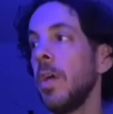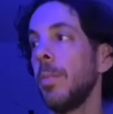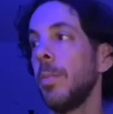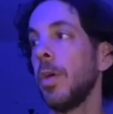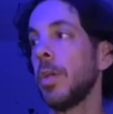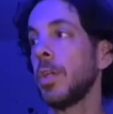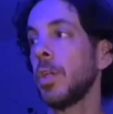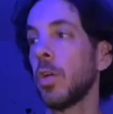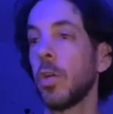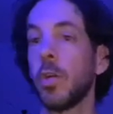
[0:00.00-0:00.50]

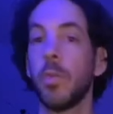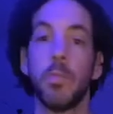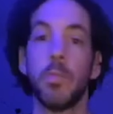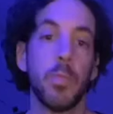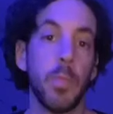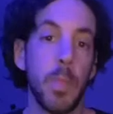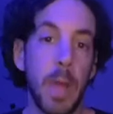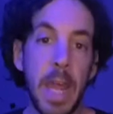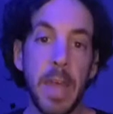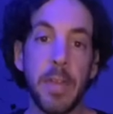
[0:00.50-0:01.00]
but your
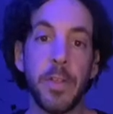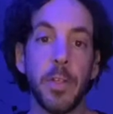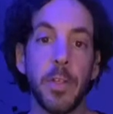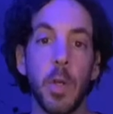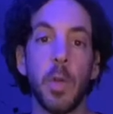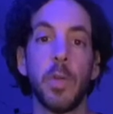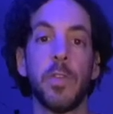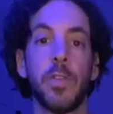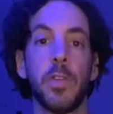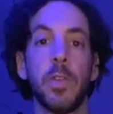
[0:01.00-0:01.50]
eighth
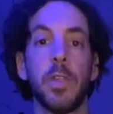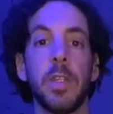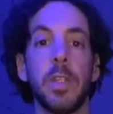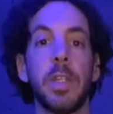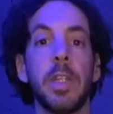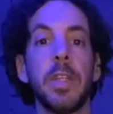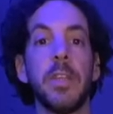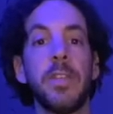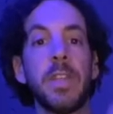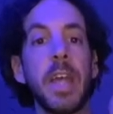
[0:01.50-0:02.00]
notes will at
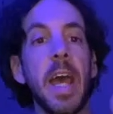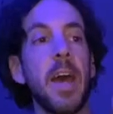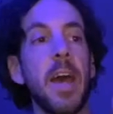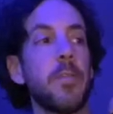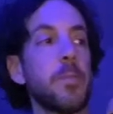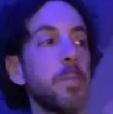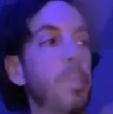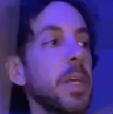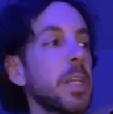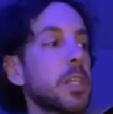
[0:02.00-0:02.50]
least
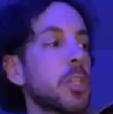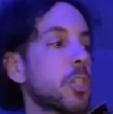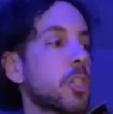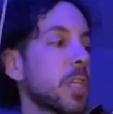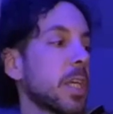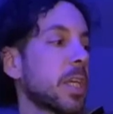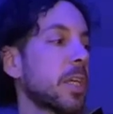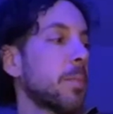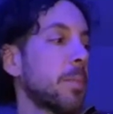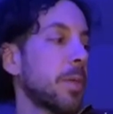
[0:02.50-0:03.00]
have pitch
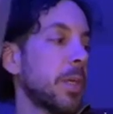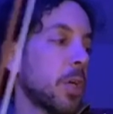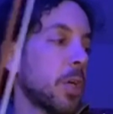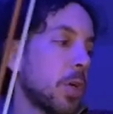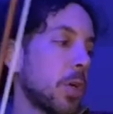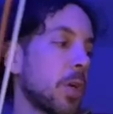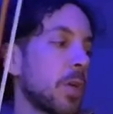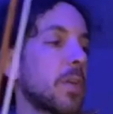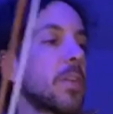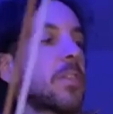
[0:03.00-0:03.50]
that can be
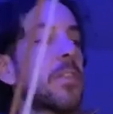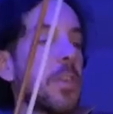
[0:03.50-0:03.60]
heard.